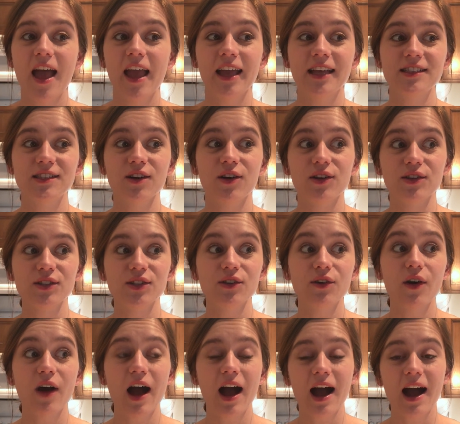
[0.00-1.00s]
It's also
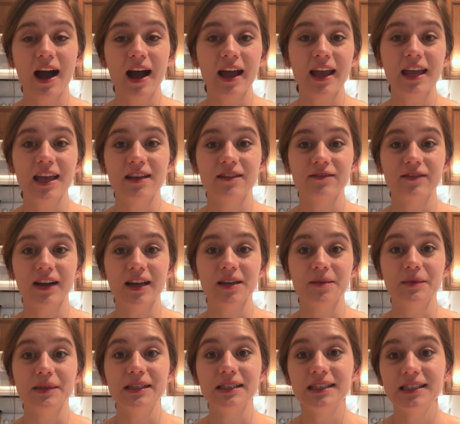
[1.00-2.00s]
high in
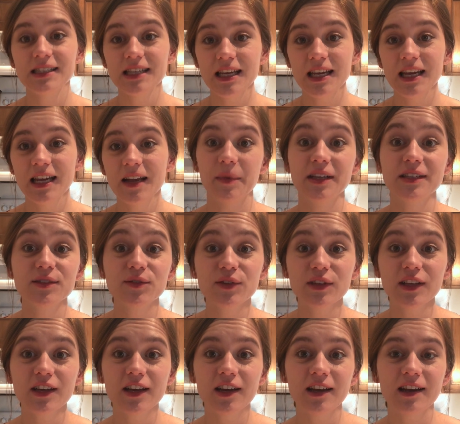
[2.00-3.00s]
vitamin C. It's
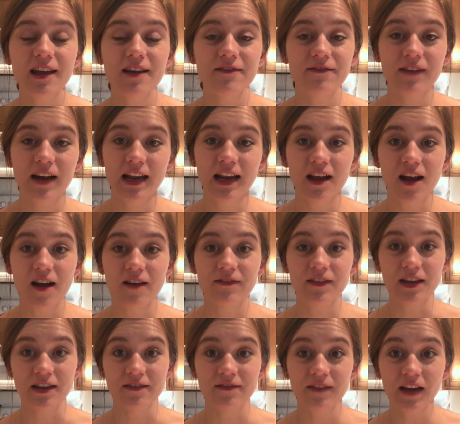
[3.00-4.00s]
really good at fighting off
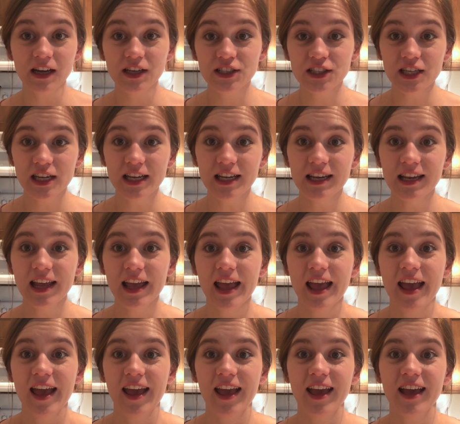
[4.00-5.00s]
infection,
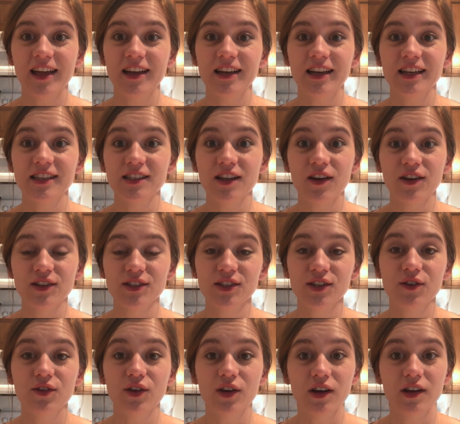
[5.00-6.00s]
and it's
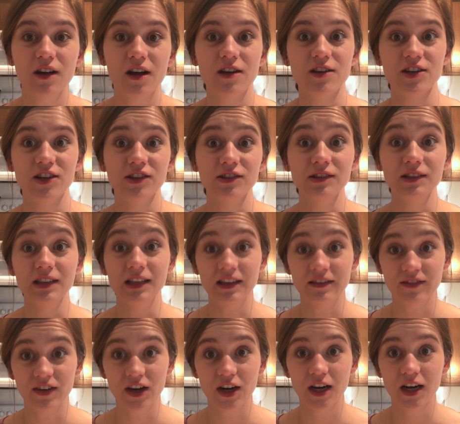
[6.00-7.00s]
also good on your
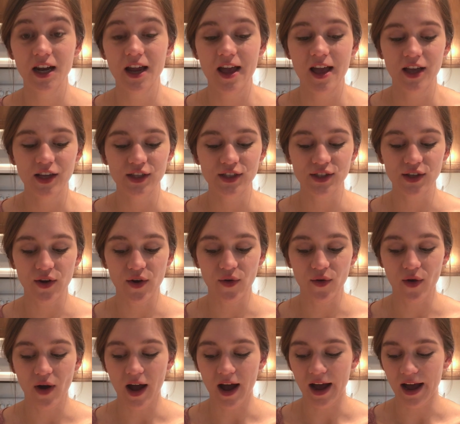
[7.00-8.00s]
liver.
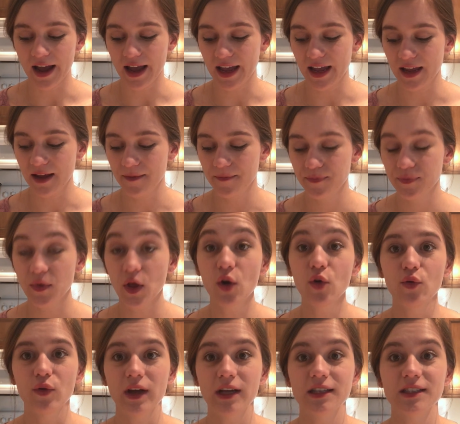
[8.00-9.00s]
So
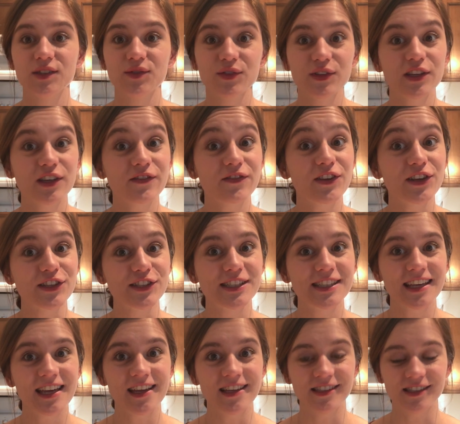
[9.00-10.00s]
and it's really good for your
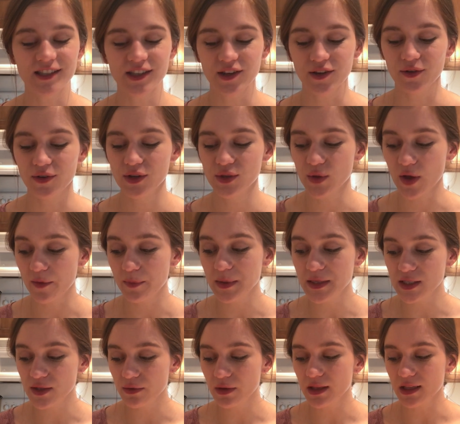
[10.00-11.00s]
skin too. So I've been
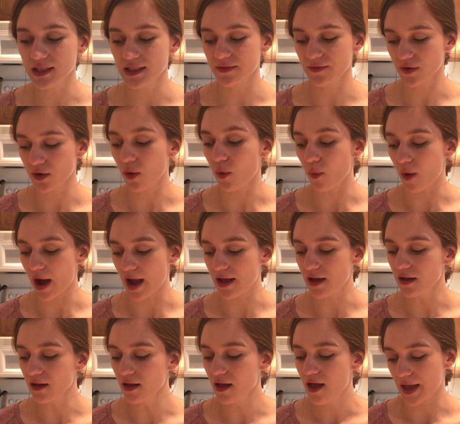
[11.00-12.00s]
doing this for a
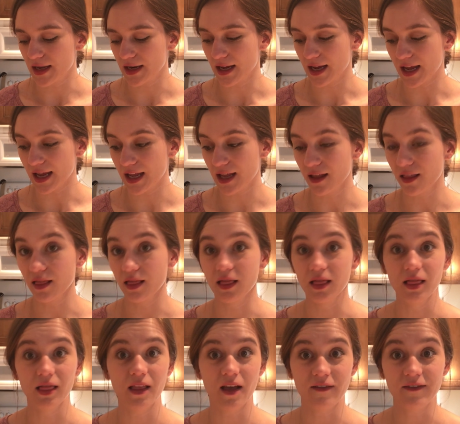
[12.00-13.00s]
while and I
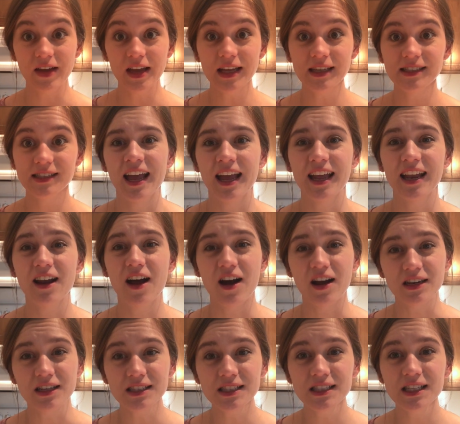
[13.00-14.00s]
love it. It
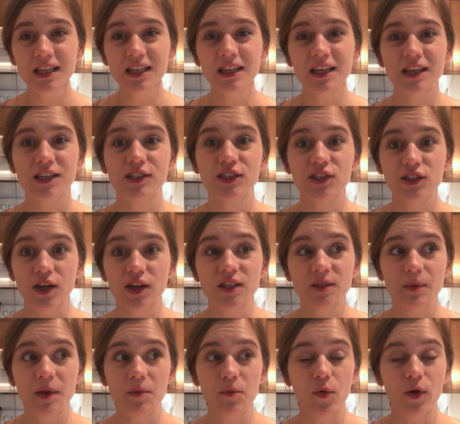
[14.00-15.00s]
honestly like
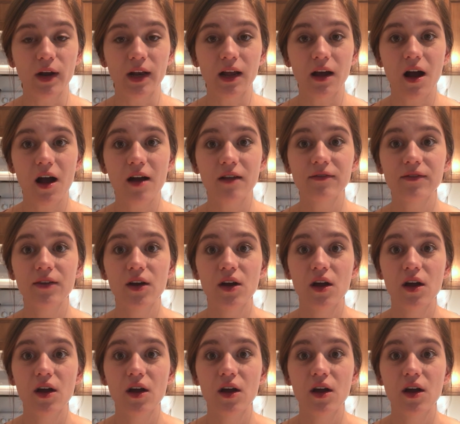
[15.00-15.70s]
starts my morning off